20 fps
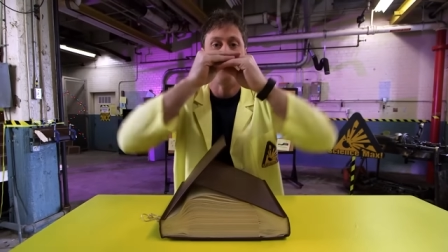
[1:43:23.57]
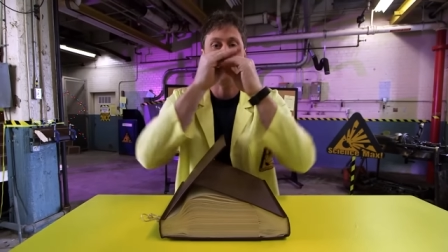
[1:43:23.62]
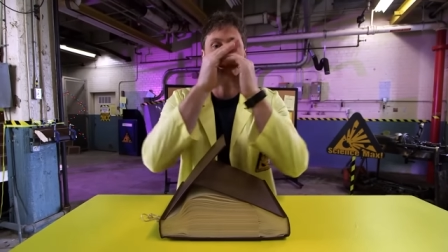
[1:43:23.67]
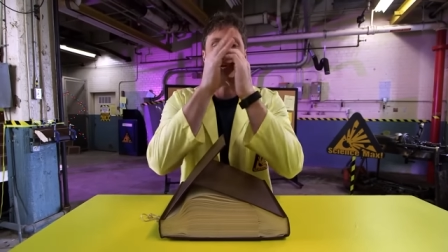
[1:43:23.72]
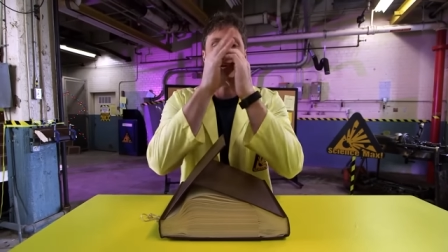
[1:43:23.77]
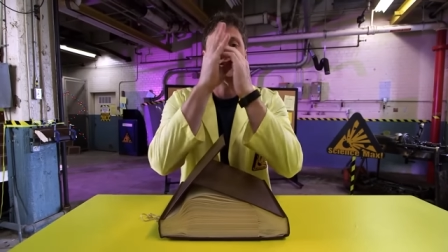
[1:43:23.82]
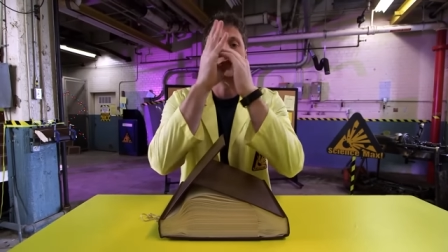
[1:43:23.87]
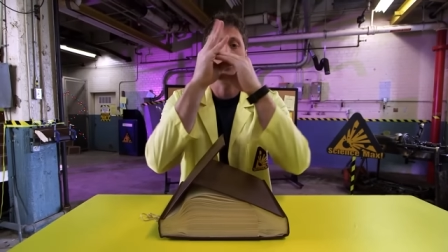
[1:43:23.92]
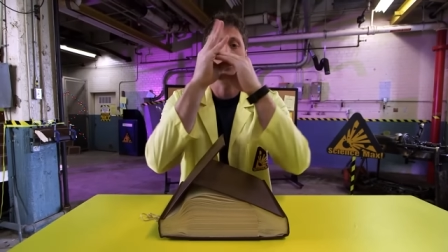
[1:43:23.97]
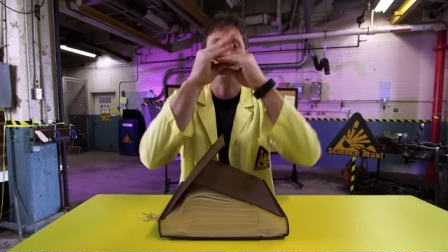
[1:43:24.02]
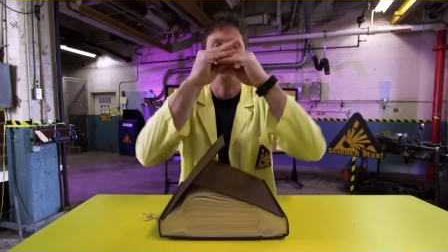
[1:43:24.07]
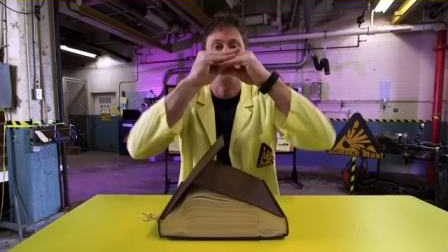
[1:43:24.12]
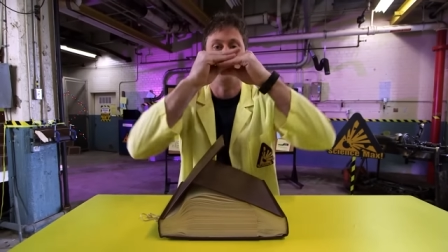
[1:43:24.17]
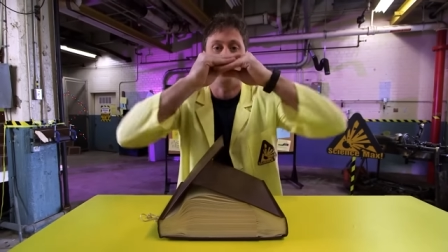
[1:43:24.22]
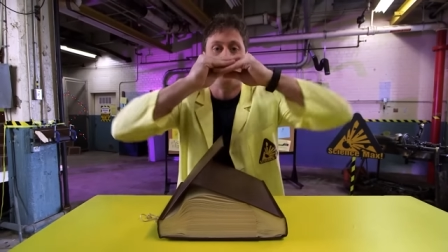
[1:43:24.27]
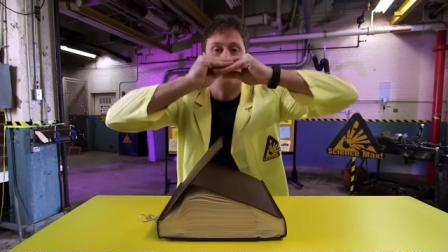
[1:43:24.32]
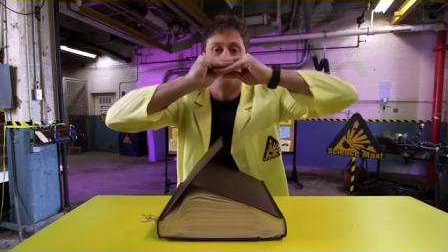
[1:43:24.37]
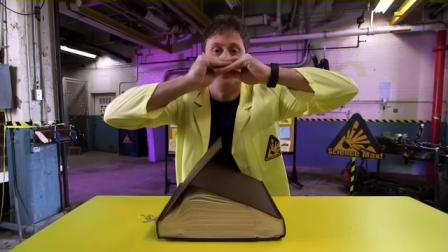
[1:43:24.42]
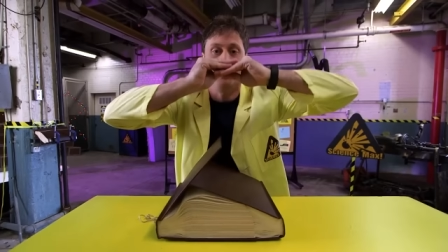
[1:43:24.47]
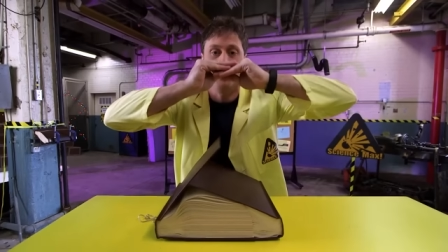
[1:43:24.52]
because you're
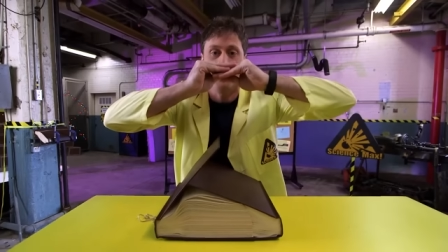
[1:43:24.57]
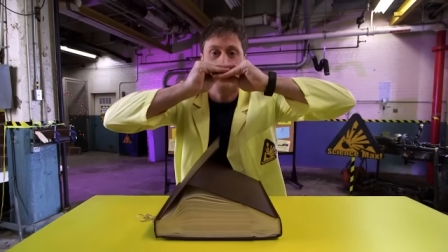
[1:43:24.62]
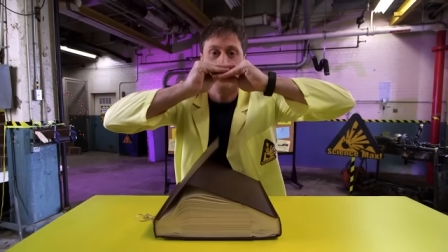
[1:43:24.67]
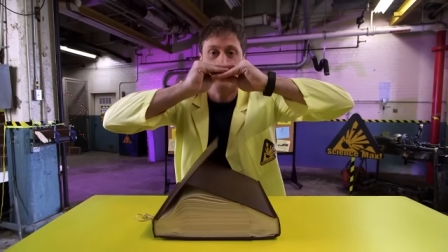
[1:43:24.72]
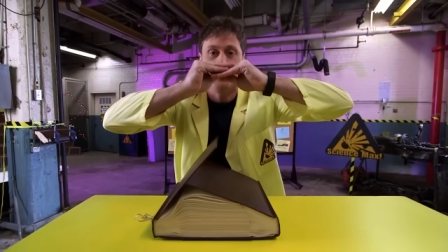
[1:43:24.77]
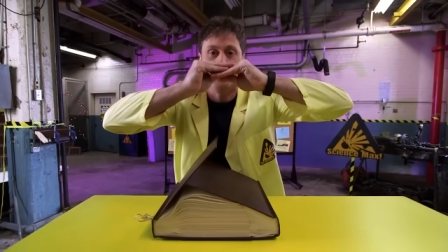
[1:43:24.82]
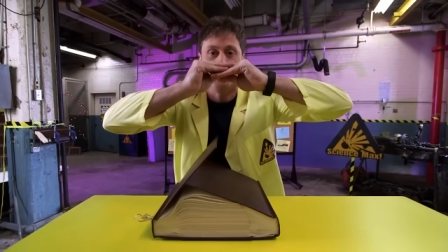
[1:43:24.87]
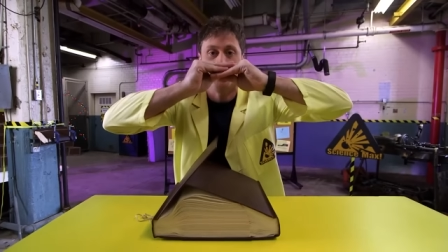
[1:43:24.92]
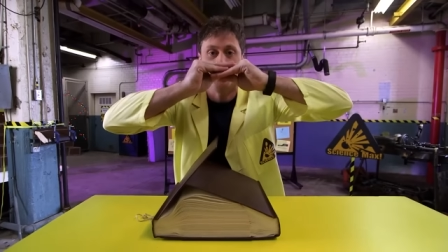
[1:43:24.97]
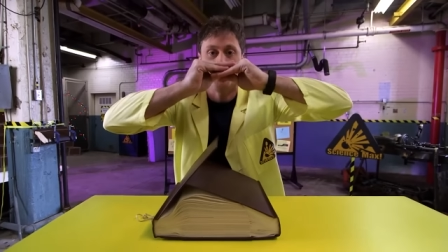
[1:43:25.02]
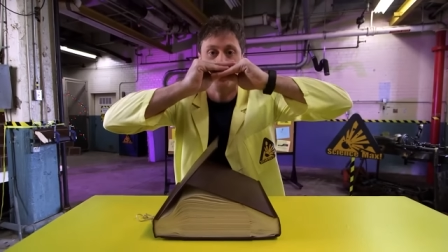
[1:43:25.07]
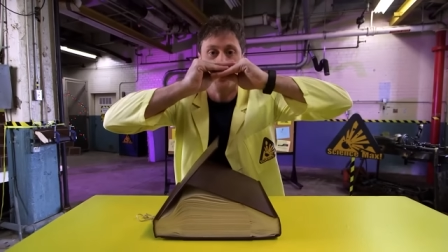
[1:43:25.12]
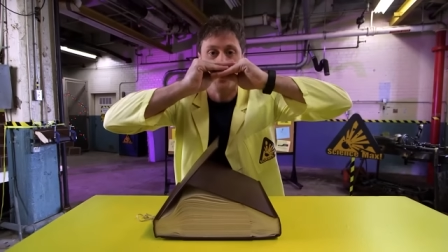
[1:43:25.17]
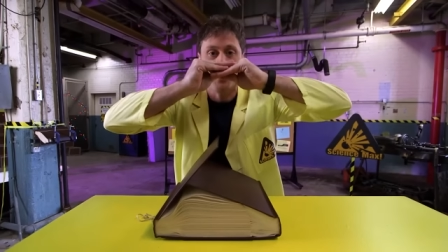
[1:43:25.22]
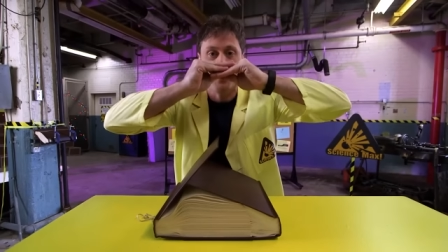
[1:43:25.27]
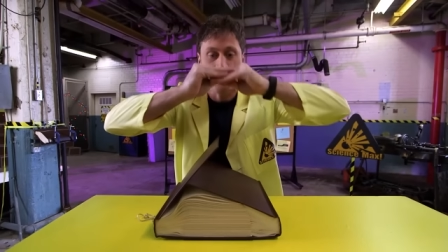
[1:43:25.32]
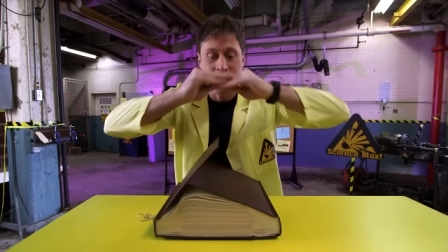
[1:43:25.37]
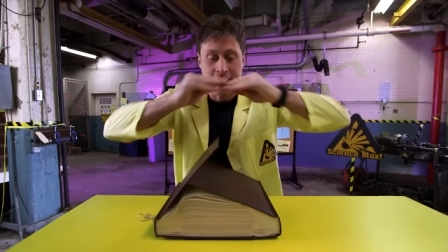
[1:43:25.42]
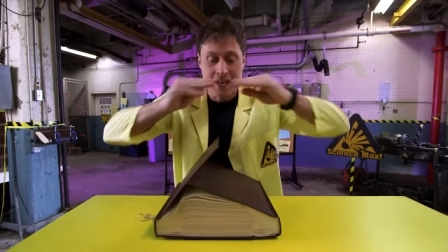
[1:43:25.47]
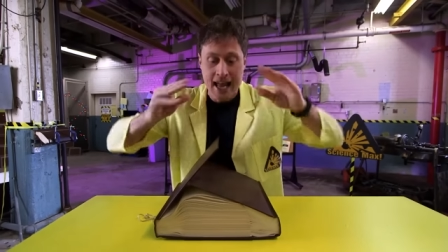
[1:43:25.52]
pulling and they're
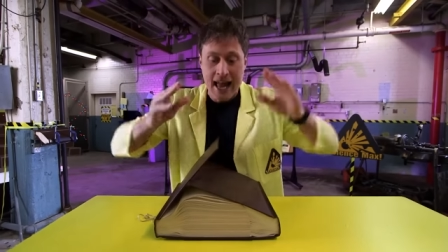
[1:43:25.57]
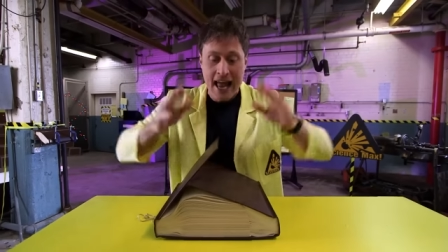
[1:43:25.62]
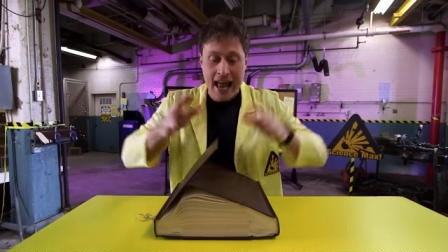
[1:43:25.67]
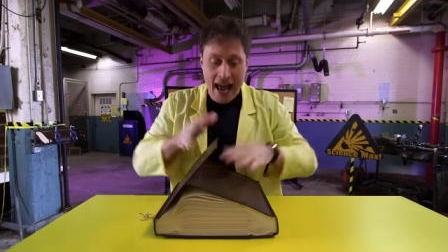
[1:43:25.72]
squeezing.